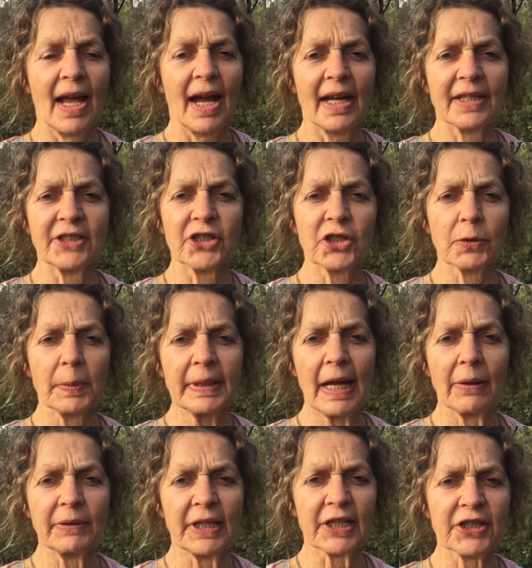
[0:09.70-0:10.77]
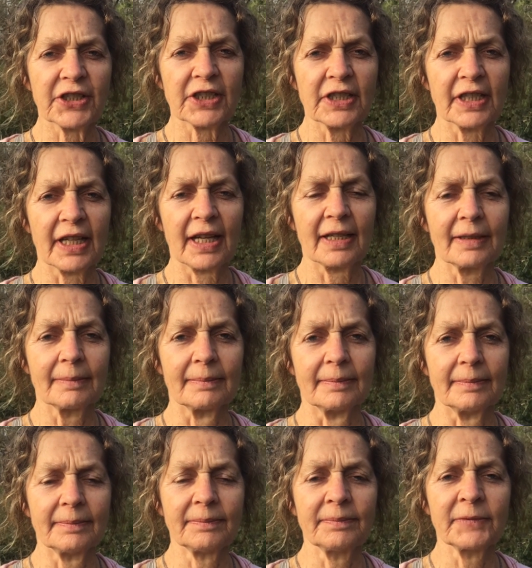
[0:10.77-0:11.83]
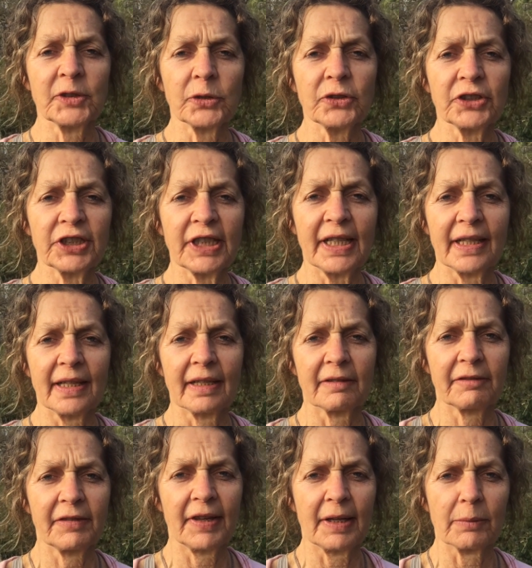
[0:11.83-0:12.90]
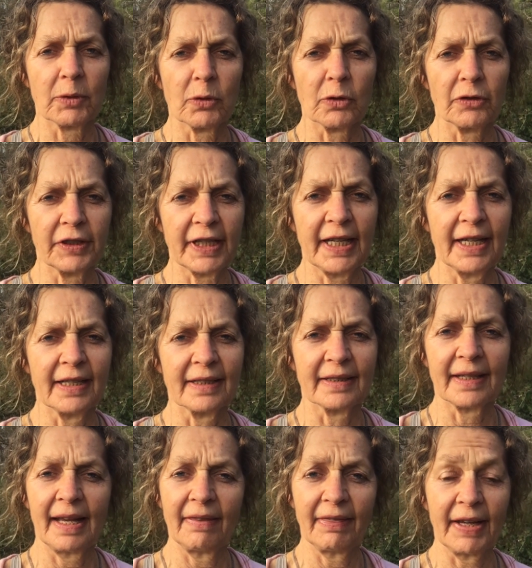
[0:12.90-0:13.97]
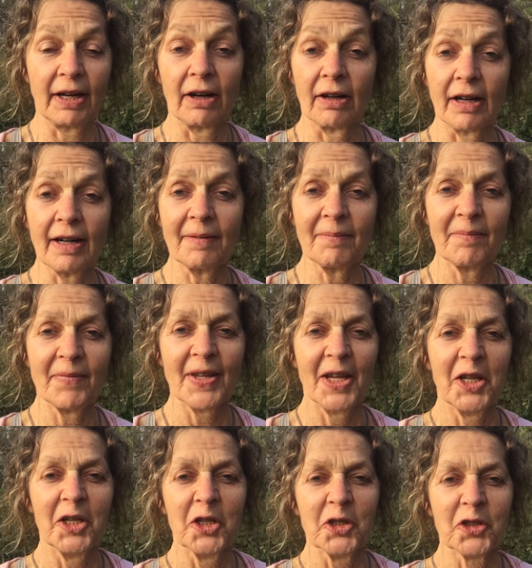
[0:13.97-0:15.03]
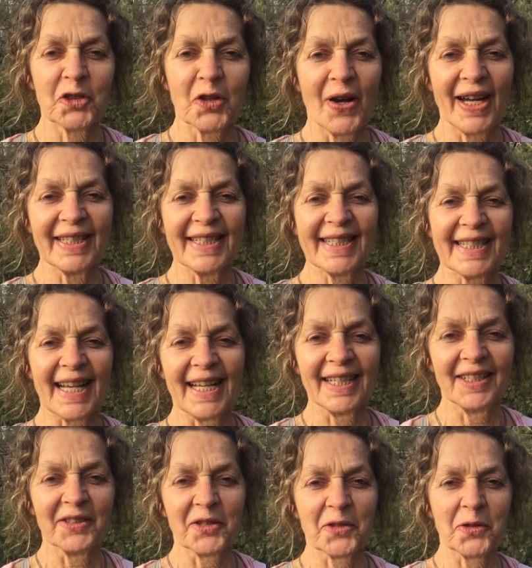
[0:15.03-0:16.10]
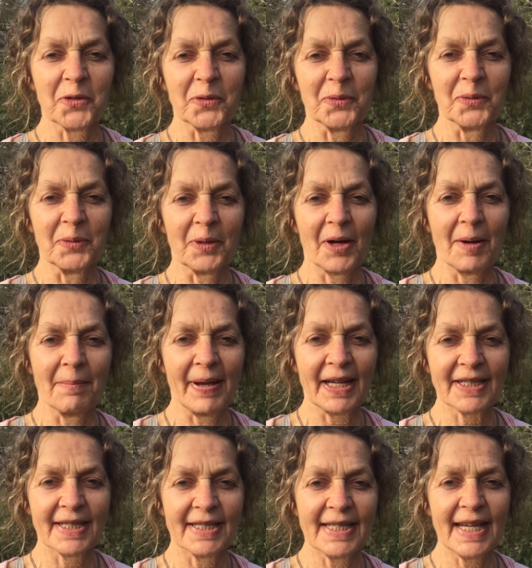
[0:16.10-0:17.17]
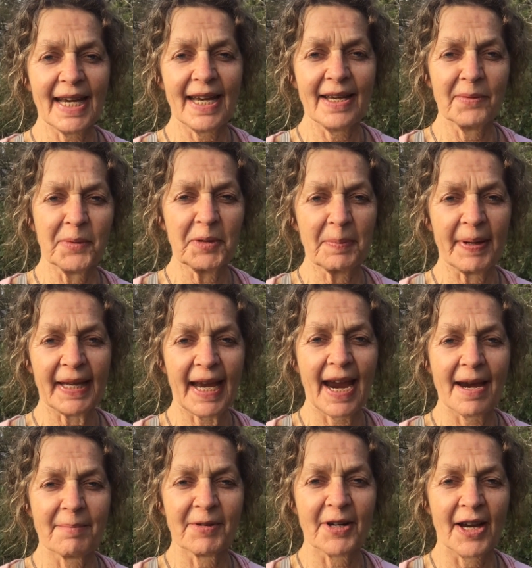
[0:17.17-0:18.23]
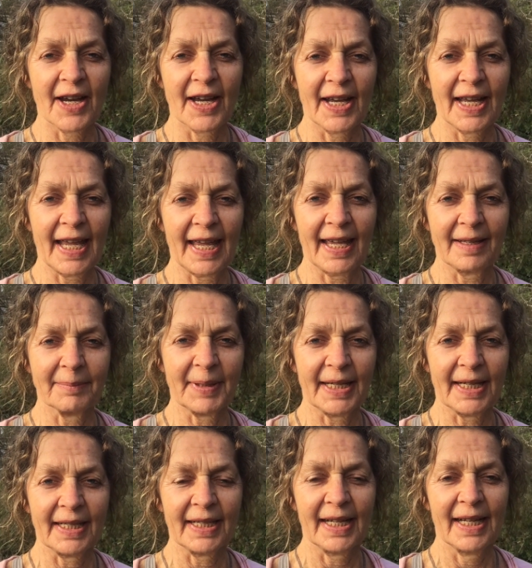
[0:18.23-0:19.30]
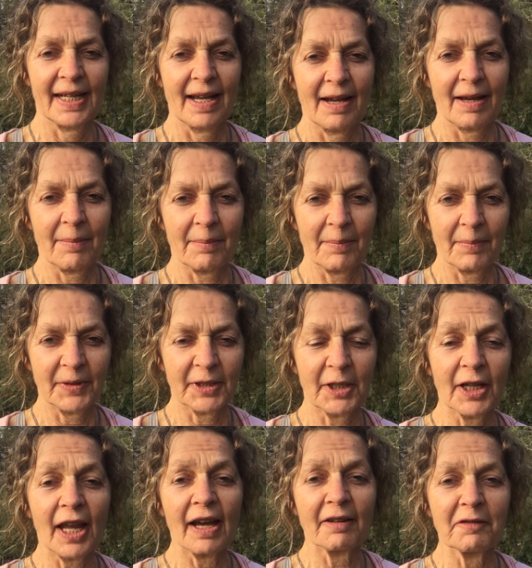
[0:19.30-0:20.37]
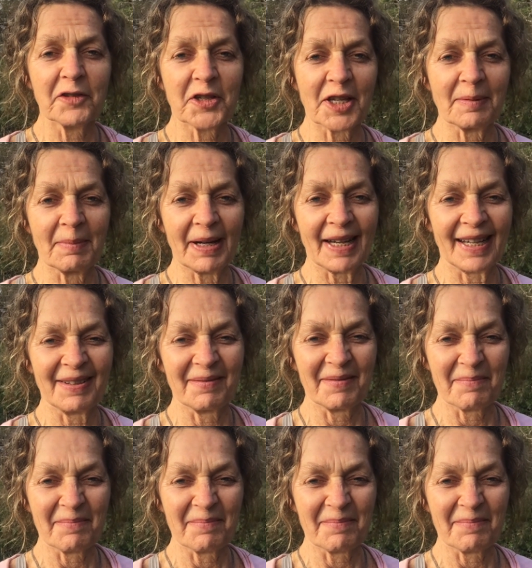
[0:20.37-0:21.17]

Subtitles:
I just went out yesterday to see if they were already here, and they are. So I decided to come back today with my camera and my gloves and my